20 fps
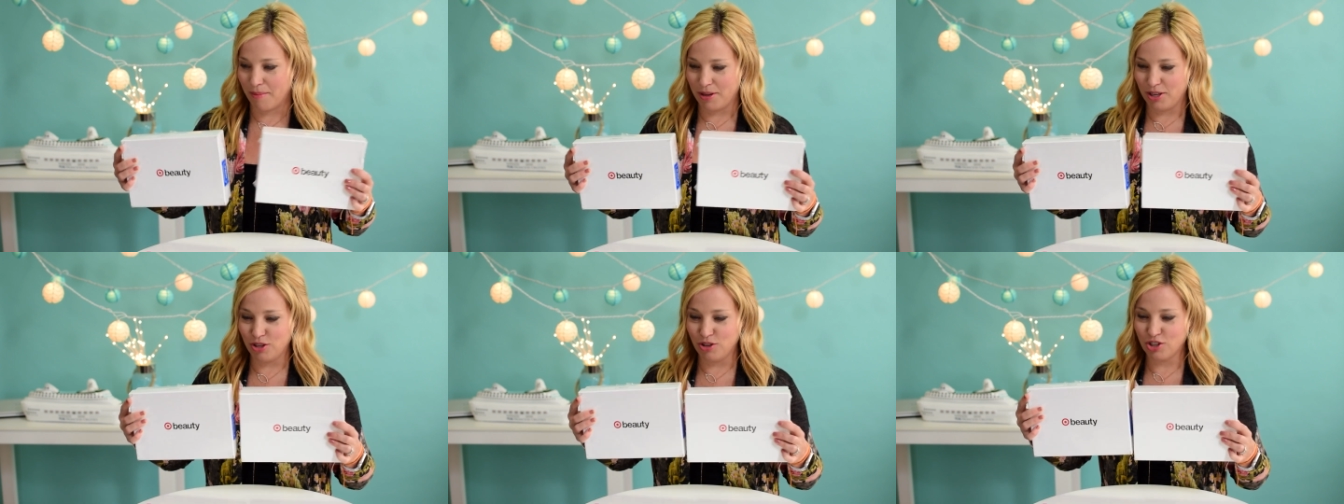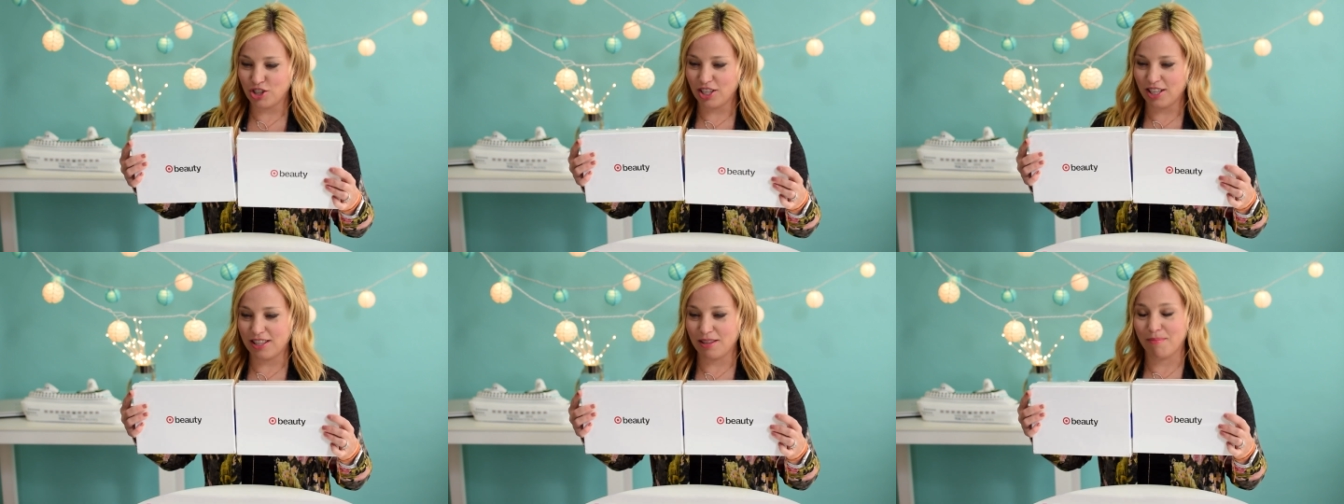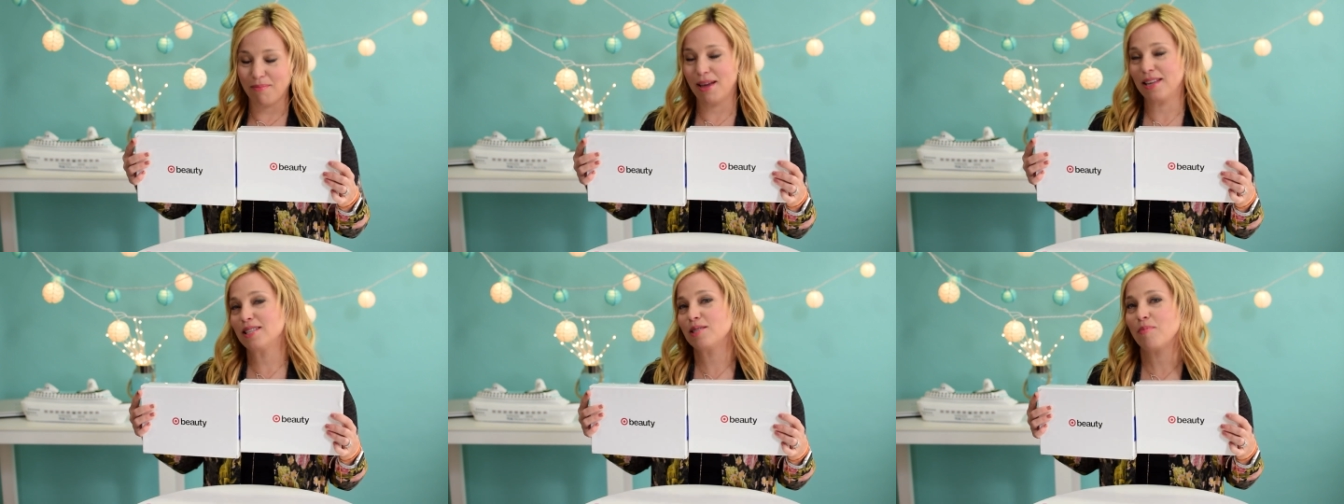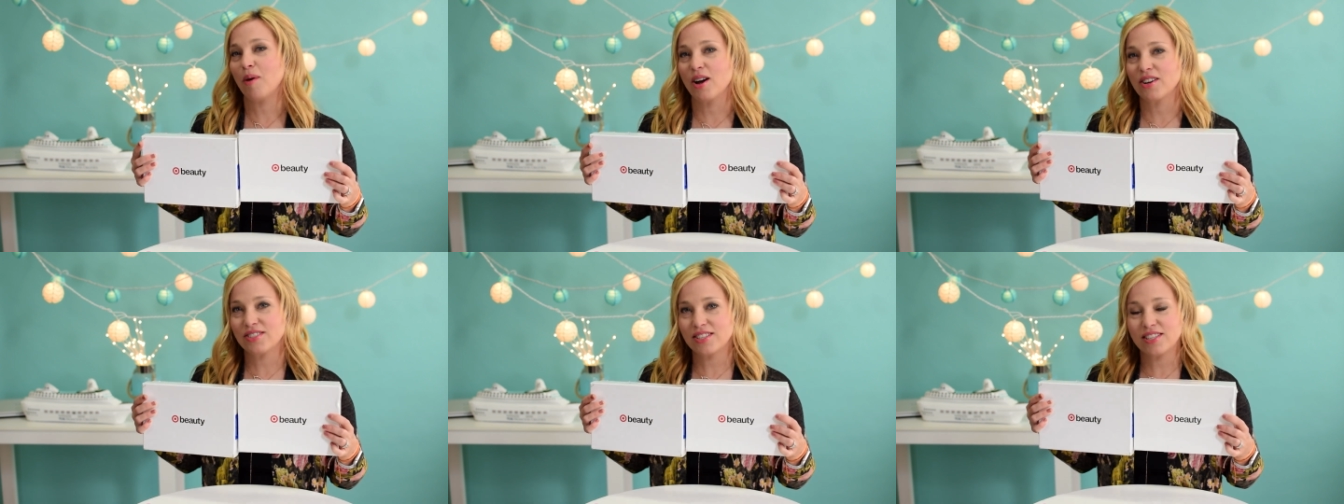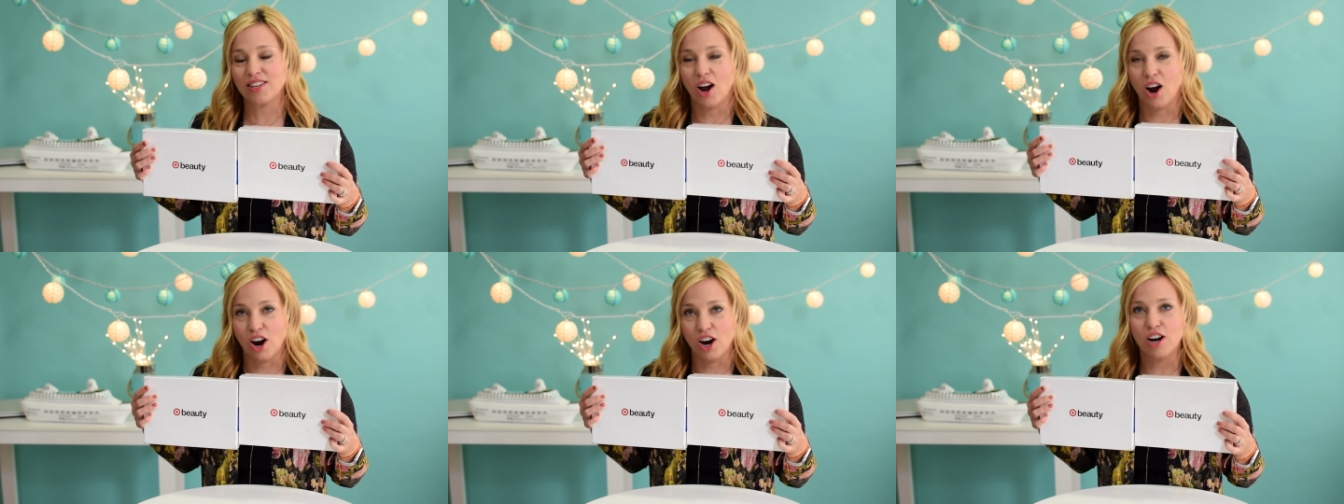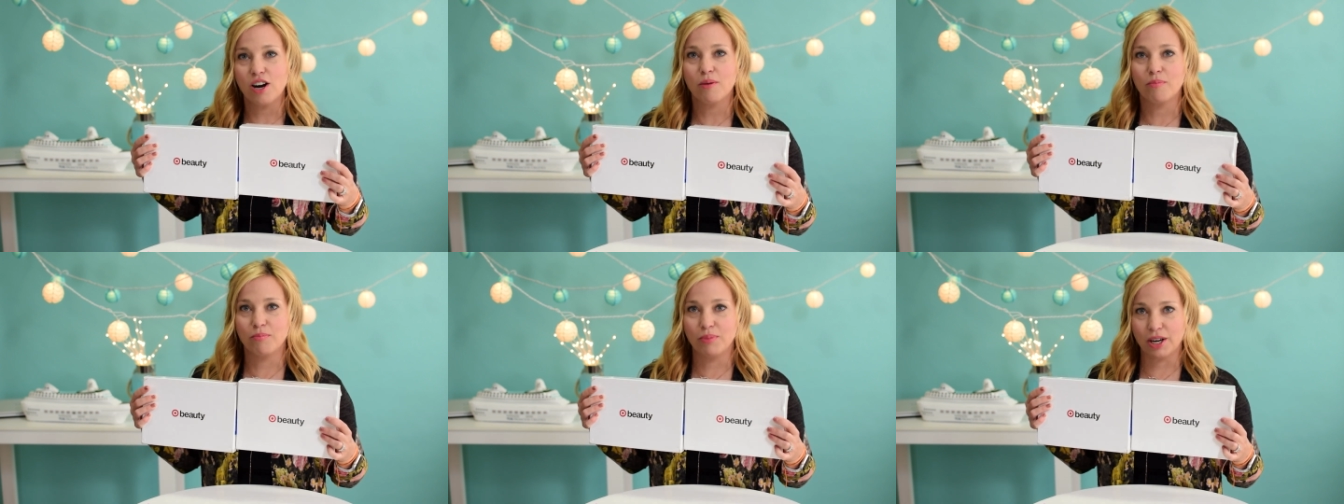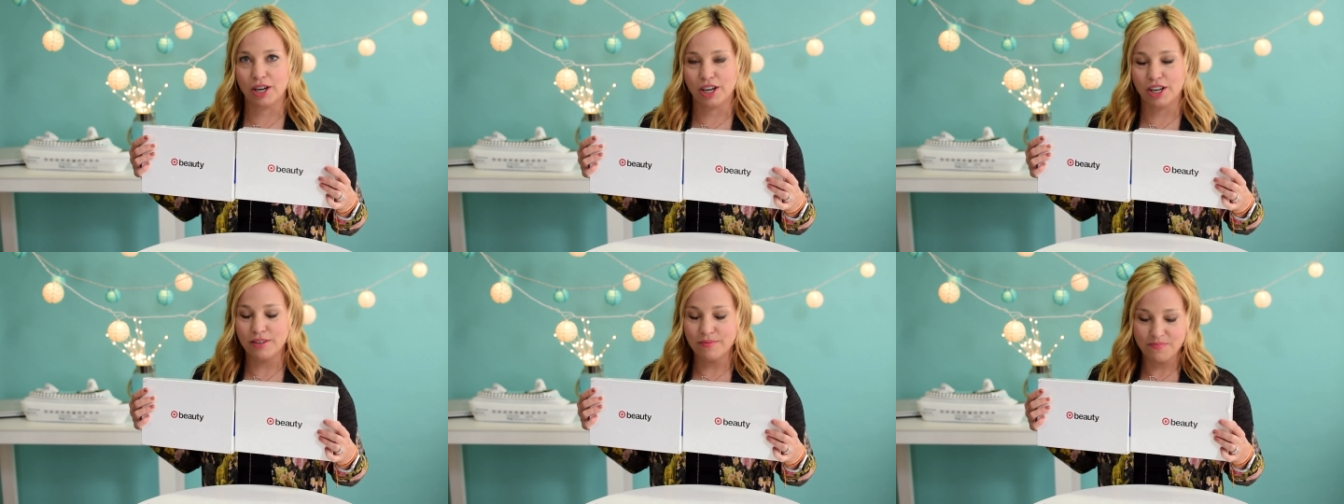Usually the men's boxes are
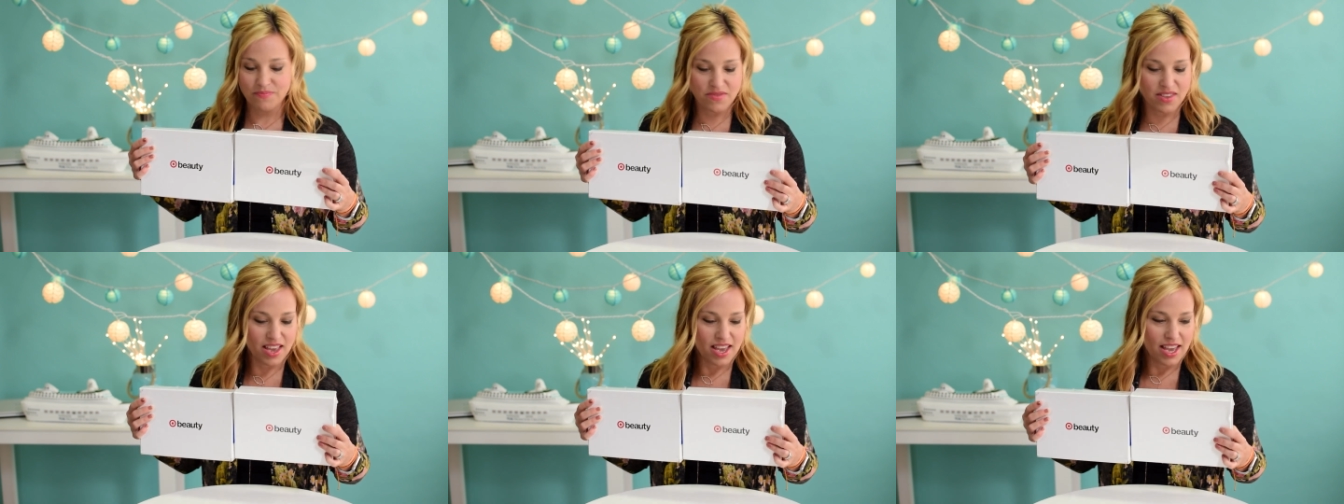bigger